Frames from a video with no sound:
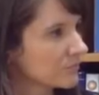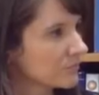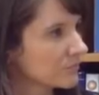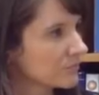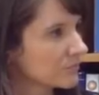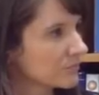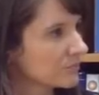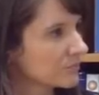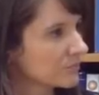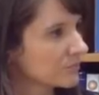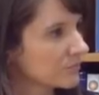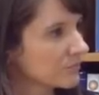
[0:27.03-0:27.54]

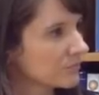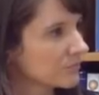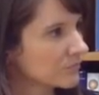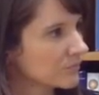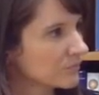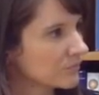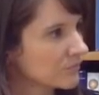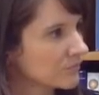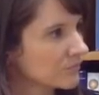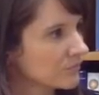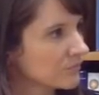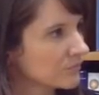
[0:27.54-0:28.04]

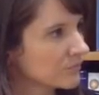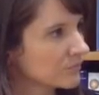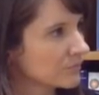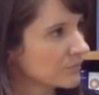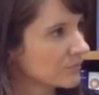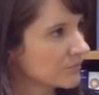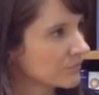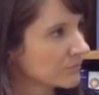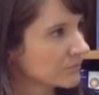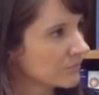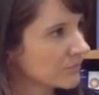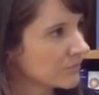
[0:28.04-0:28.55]

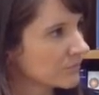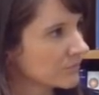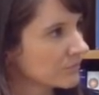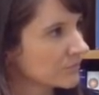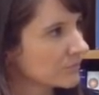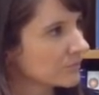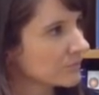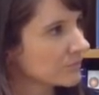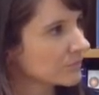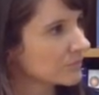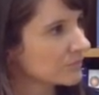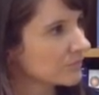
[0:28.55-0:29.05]

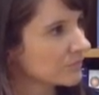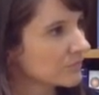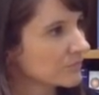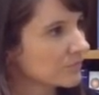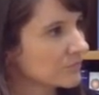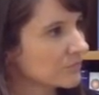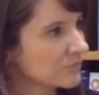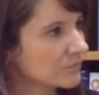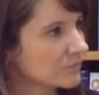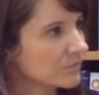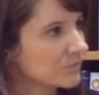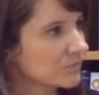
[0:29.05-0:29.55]

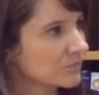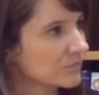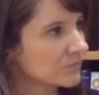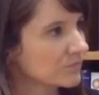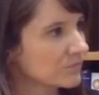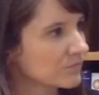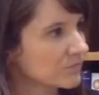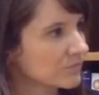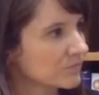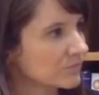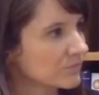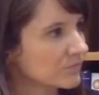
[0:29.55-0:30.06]

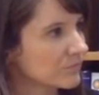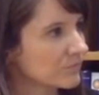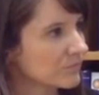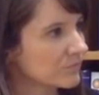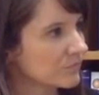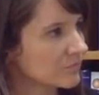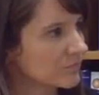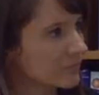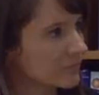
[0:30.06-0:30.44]
[no speech]